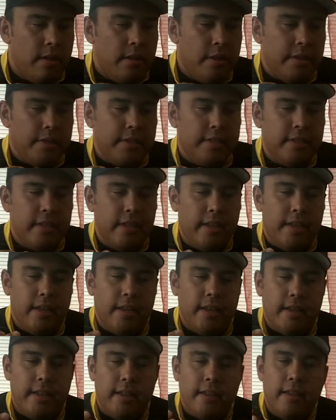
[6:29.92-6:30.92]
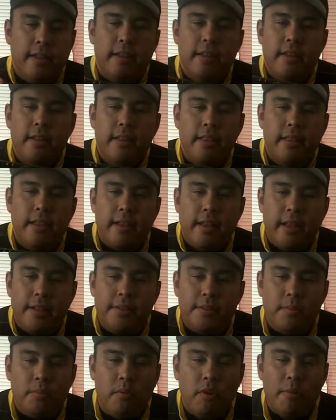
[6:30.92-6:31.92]
This is the
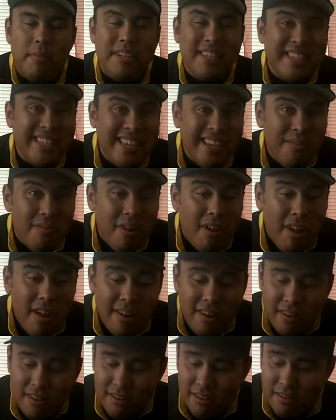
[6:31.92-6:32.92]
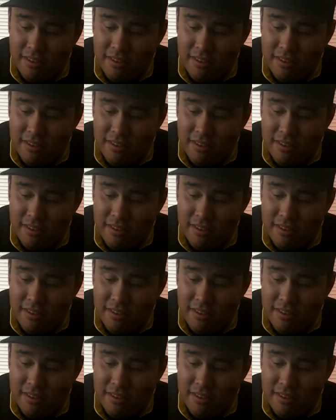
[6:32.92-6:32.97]
custom worm and jig rod.